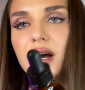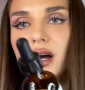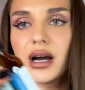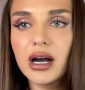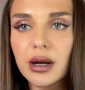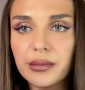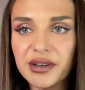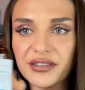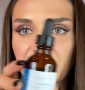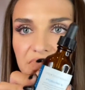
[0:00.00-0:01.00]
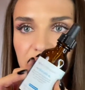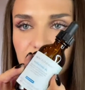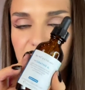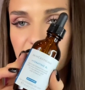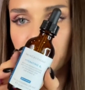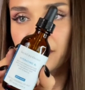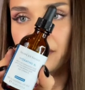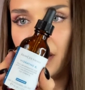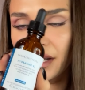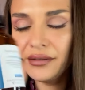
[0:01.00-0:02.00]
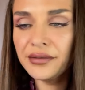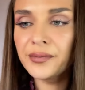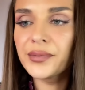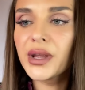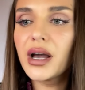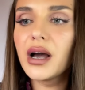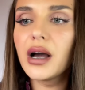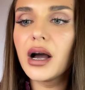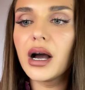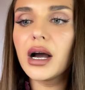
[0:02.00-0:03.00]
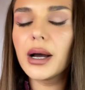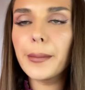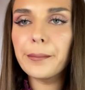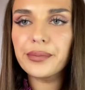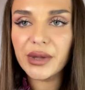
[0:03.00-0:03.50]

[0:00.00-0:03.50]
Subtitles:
B5 Hydrating B5.